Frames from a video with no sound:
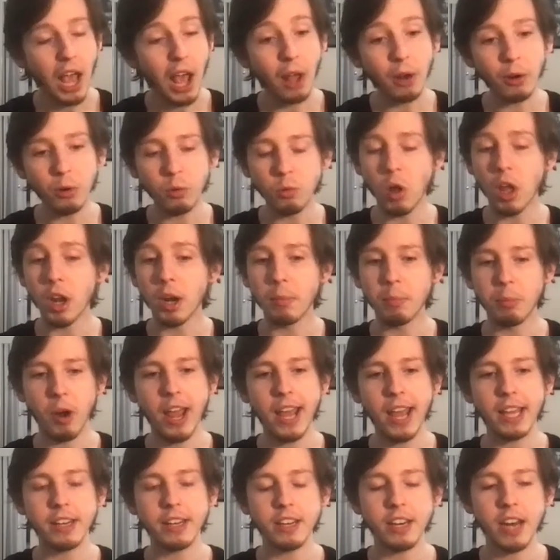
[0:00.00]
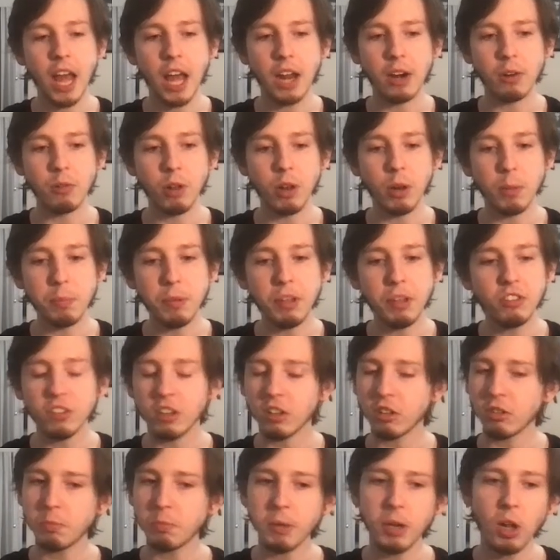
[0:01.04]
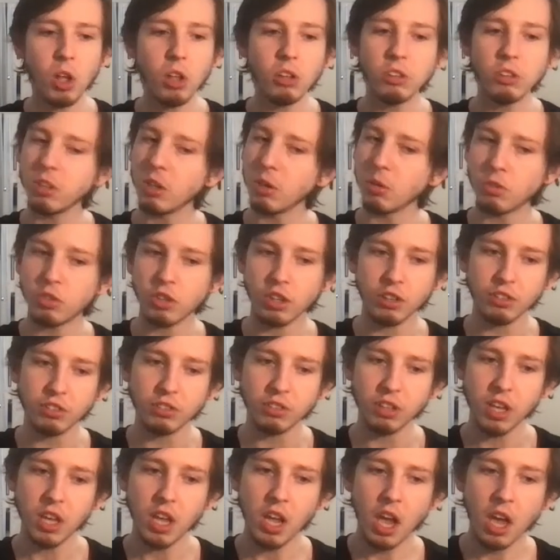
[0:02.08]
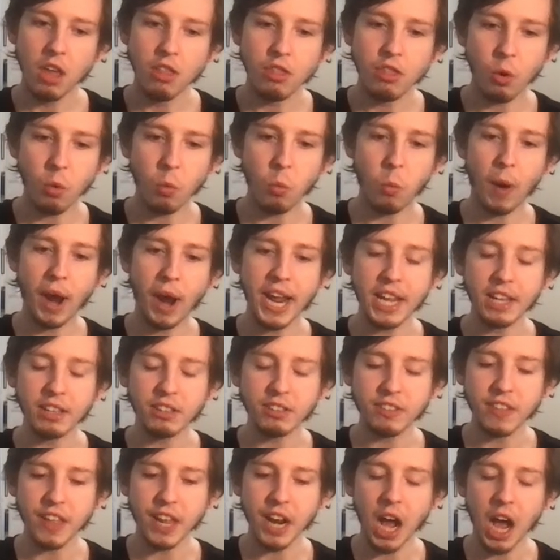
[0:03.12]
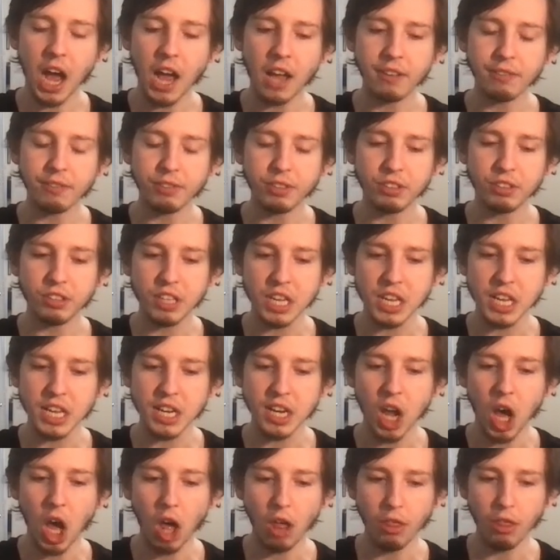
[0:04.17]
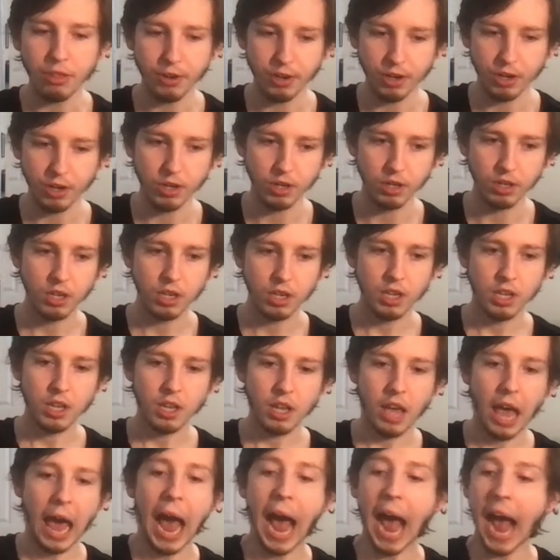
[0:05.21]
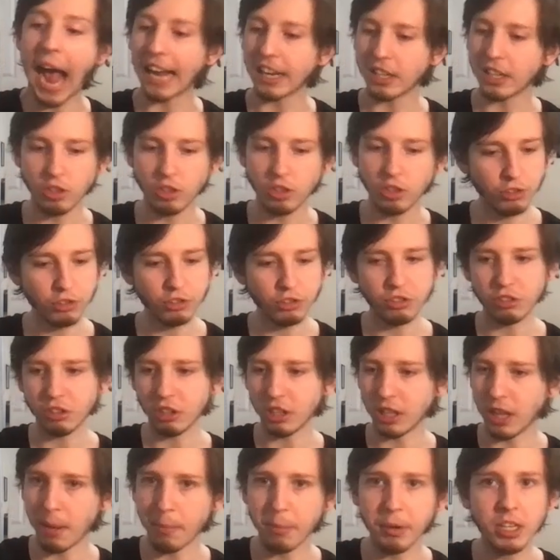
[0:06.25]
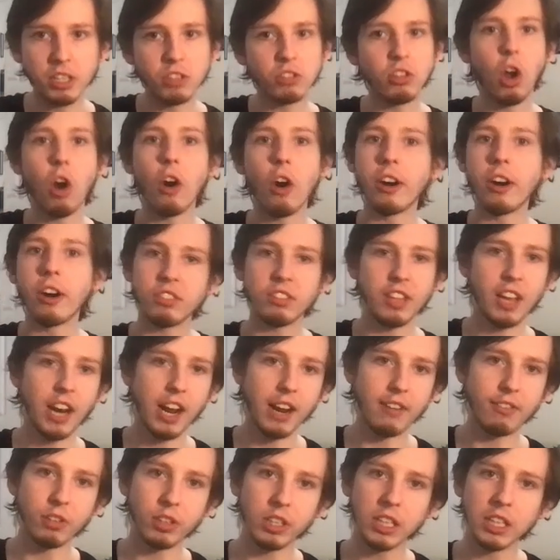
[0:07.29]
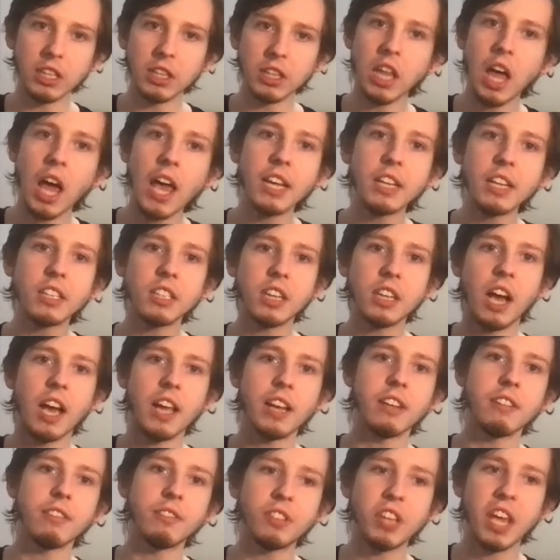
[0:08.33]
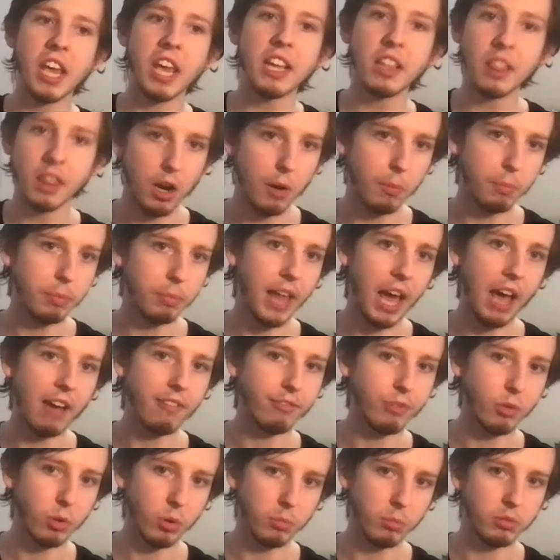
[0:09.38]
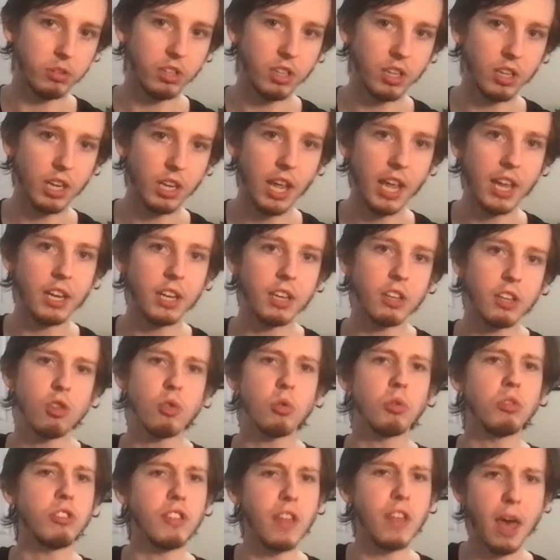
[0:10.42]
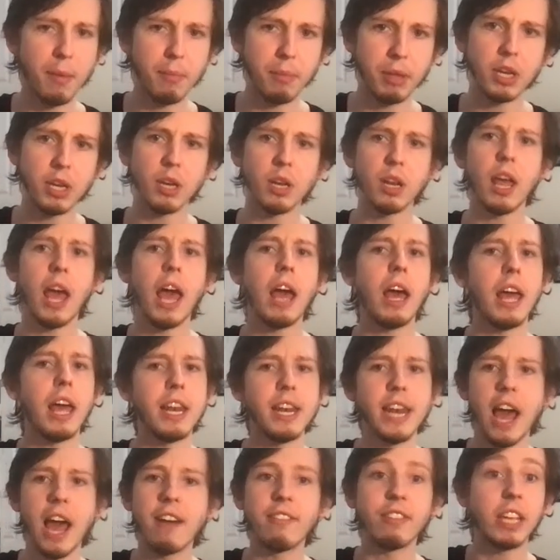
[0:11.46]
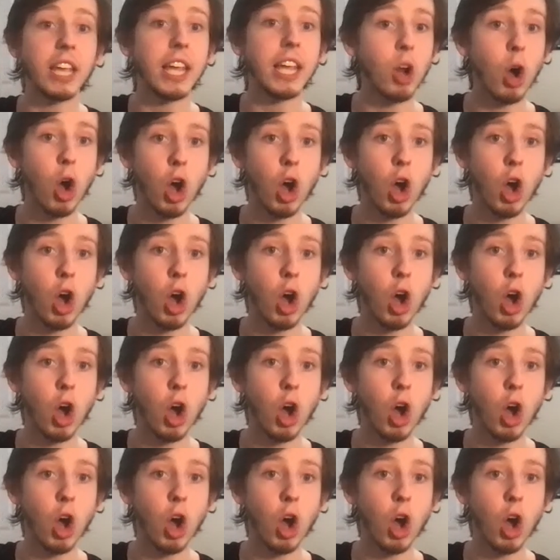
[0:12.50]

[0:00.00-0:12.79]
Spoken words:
how to run a brand and how to run a business, but also just the ways that I've seen other actors, celebrities, artists that I've really liked kind of take their platforms and use them and navigate